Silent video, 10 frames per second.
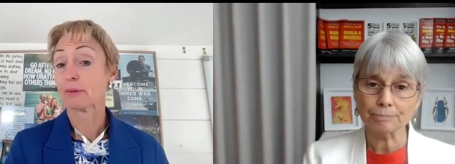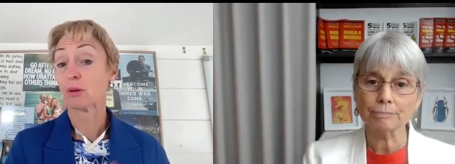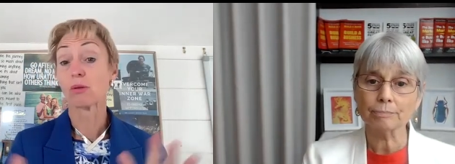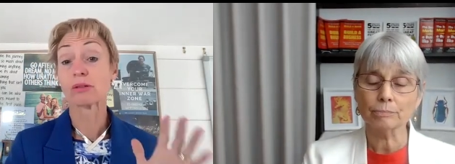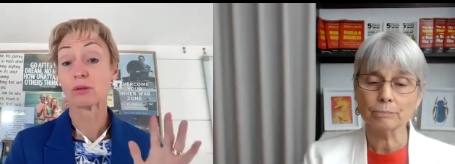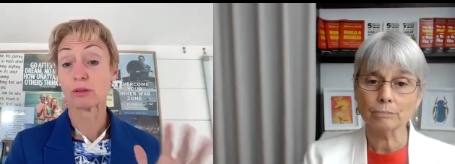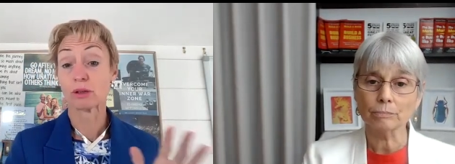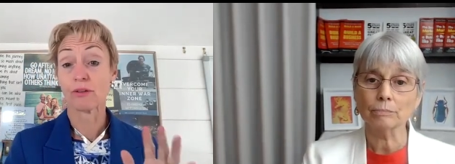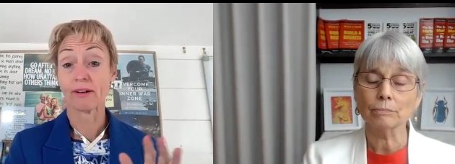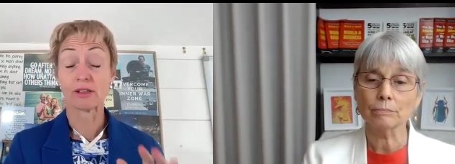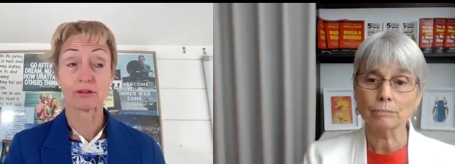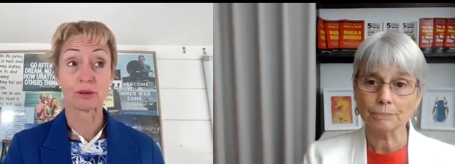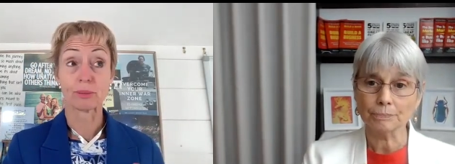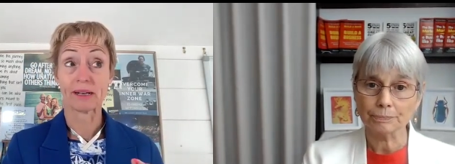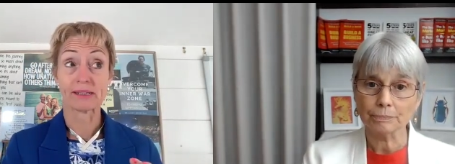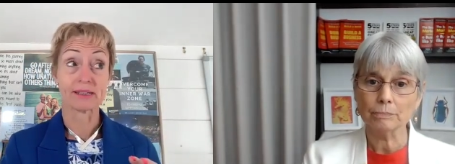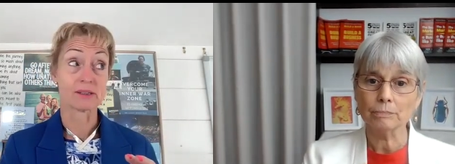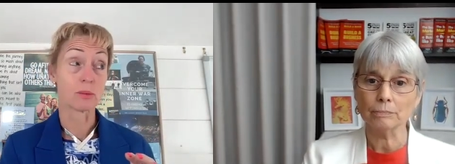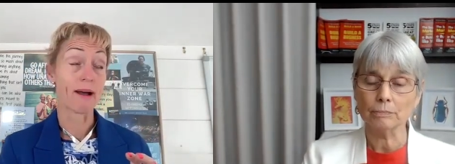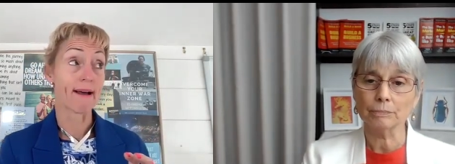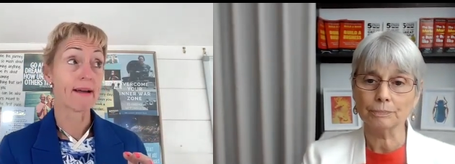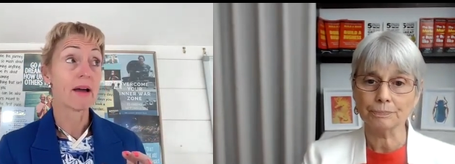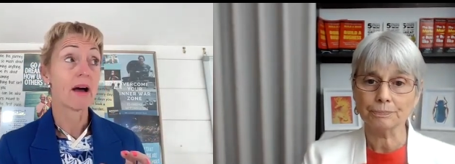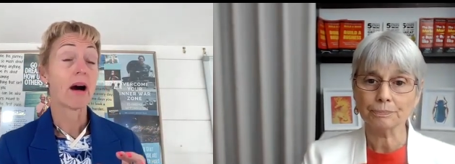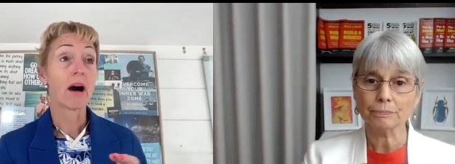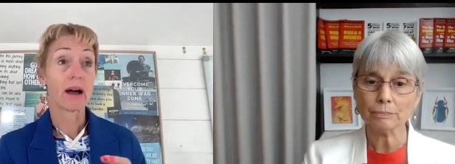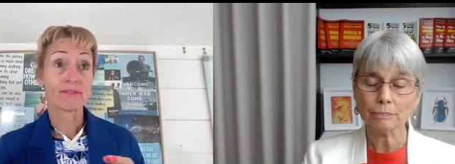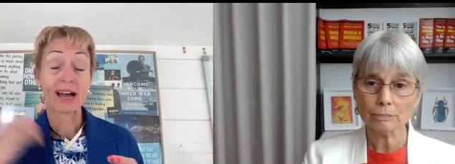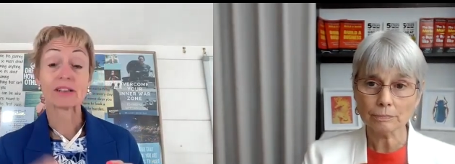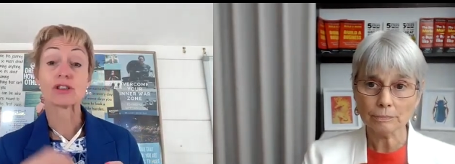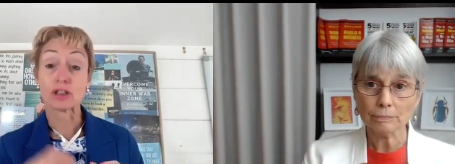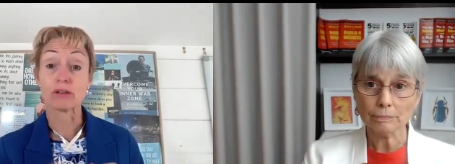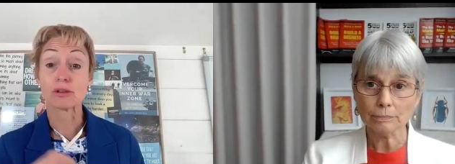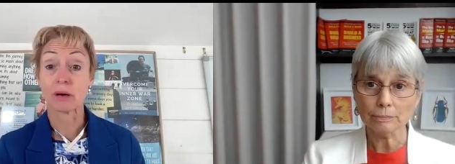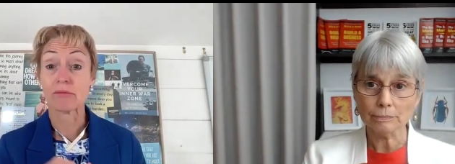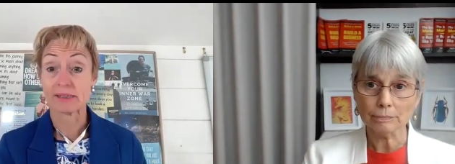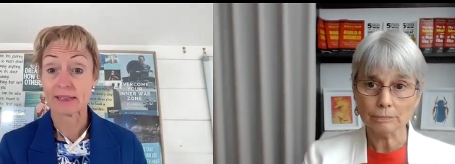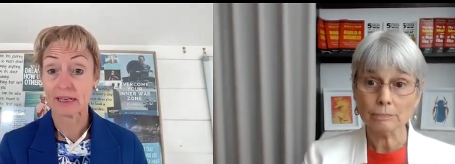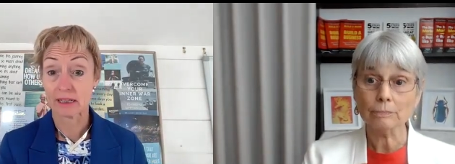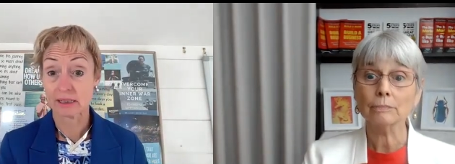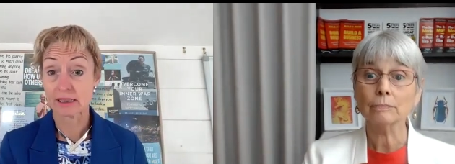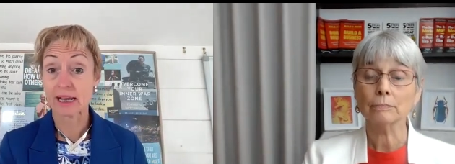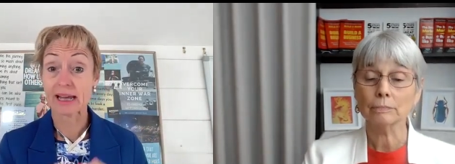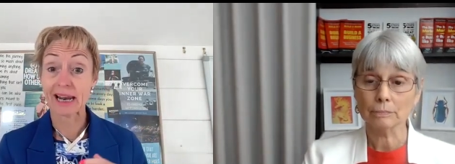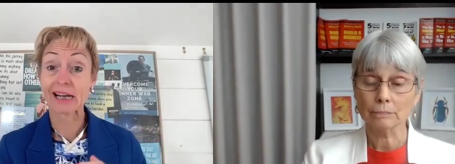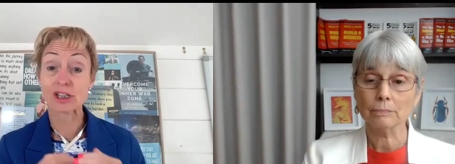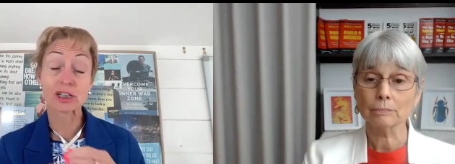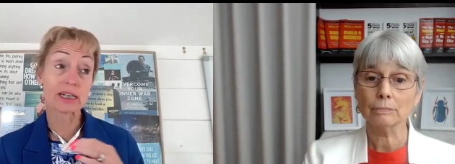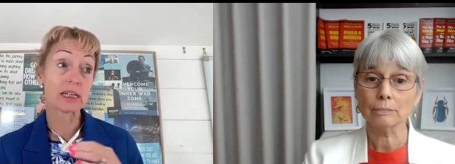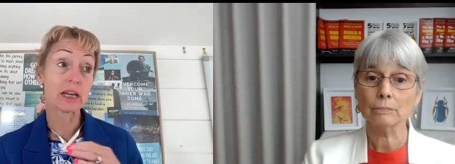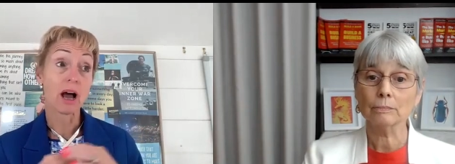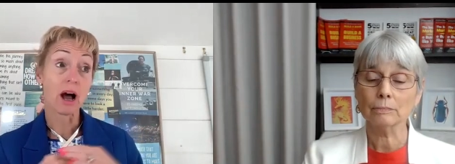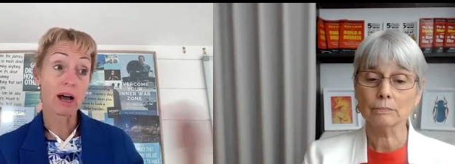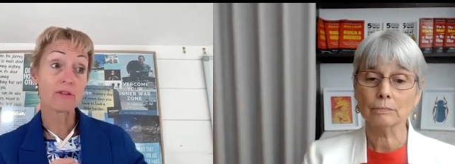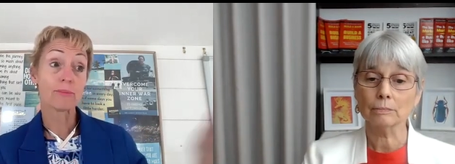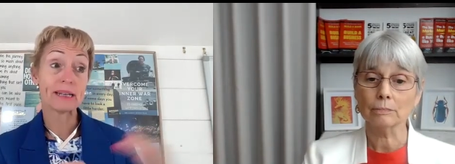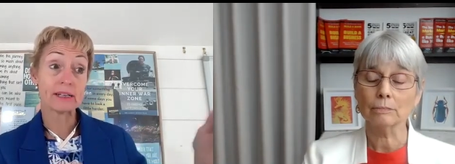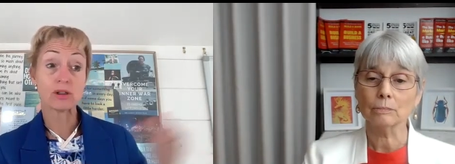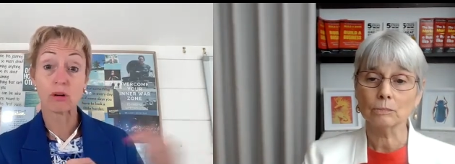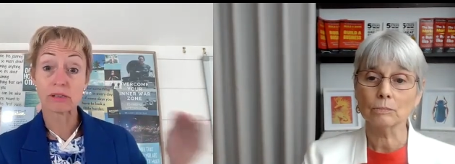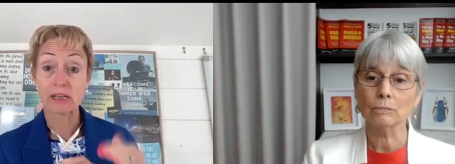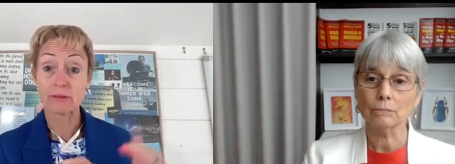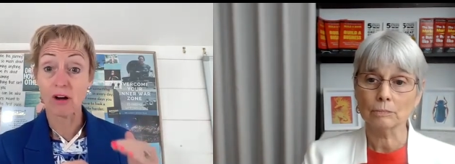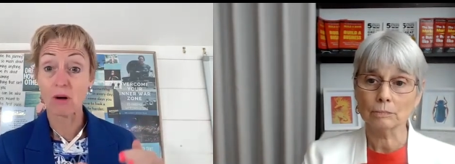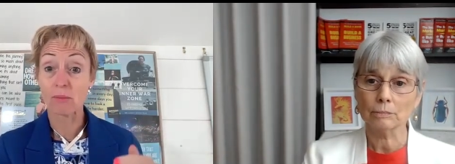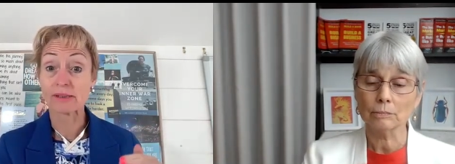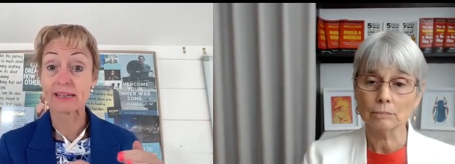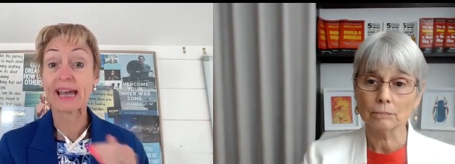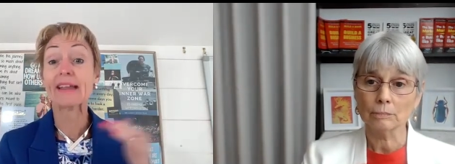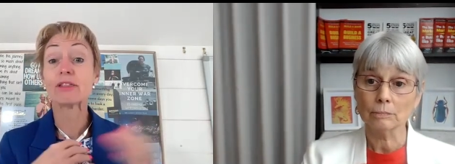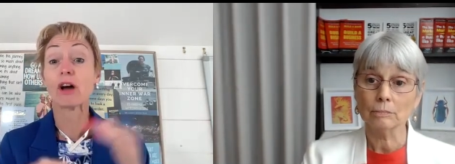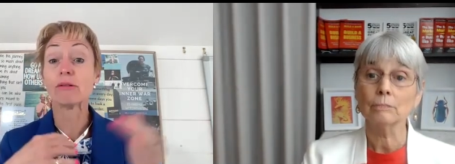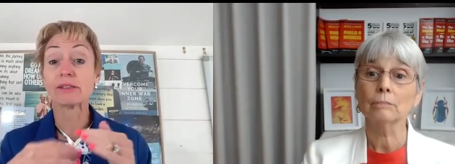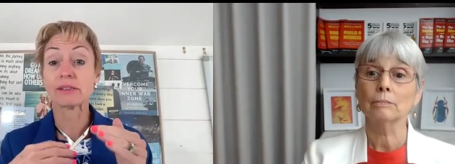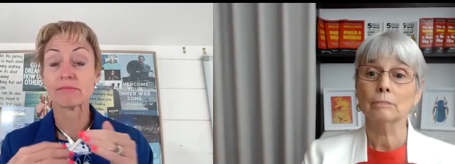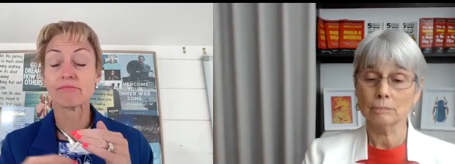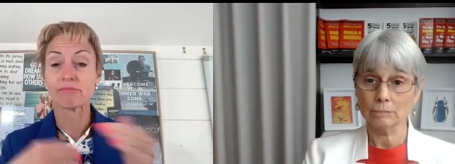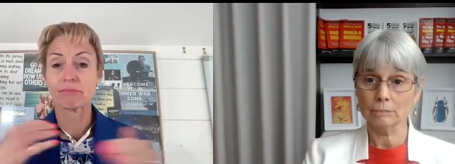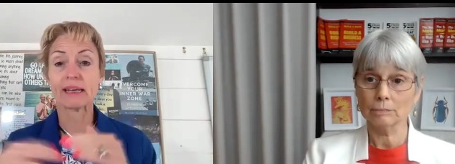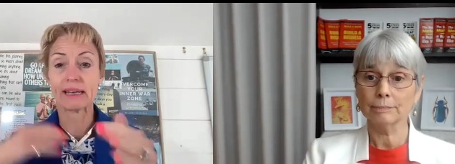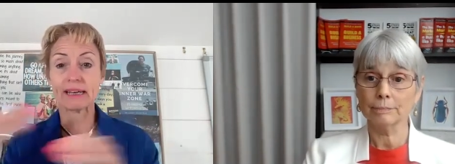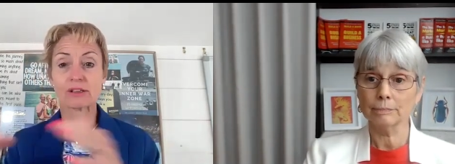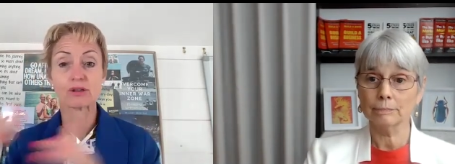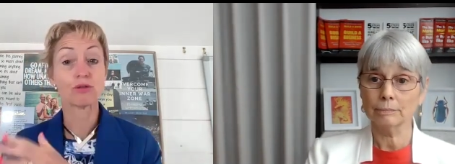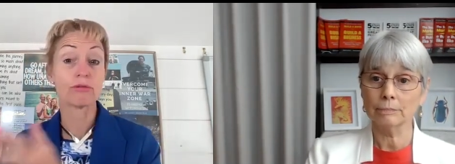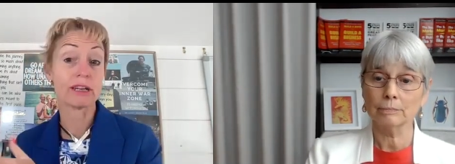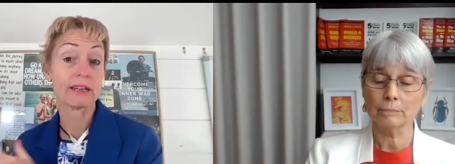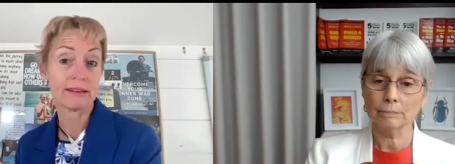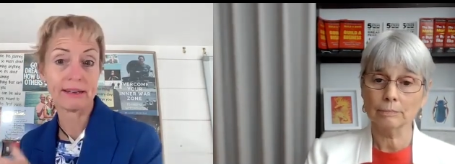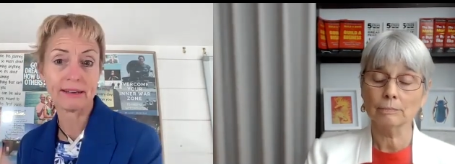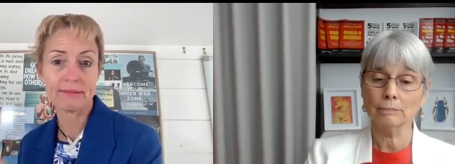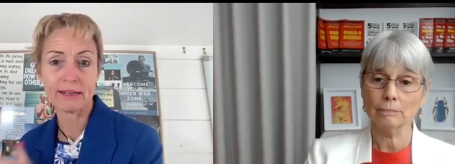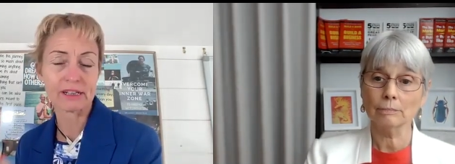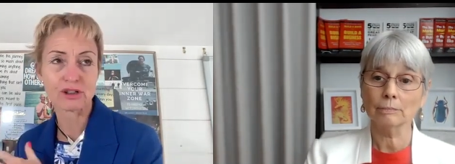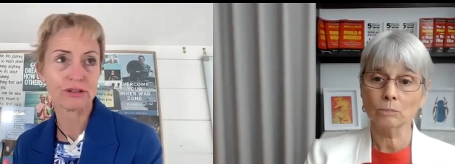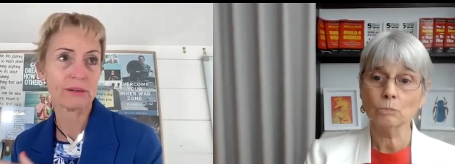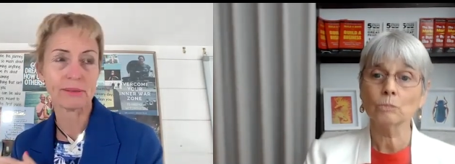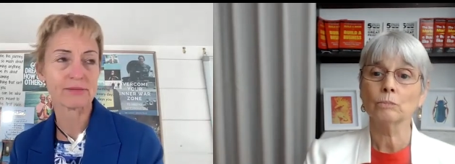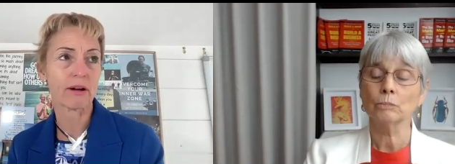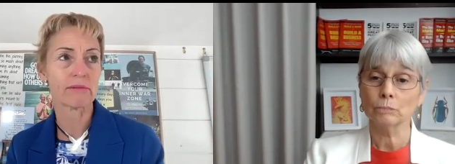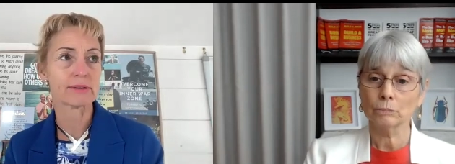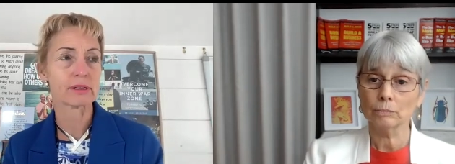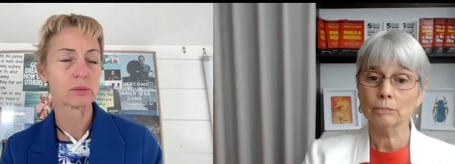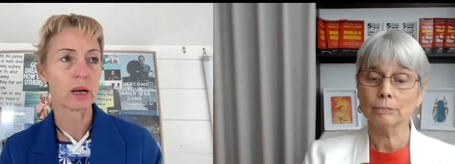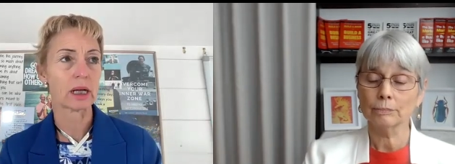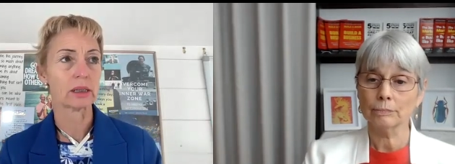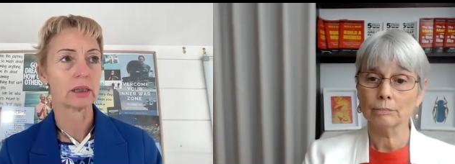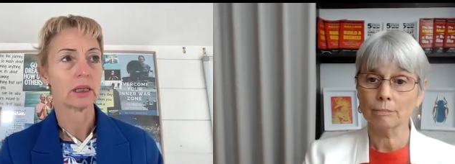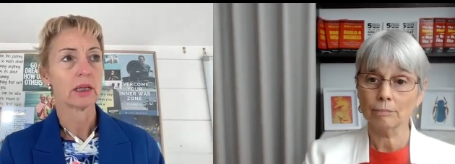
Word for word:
Speaker 1: I'm in all sorts of very dodgy places where i've had to use my resilience and actually i've been in toxic environments in those extraordinary extreme environments as well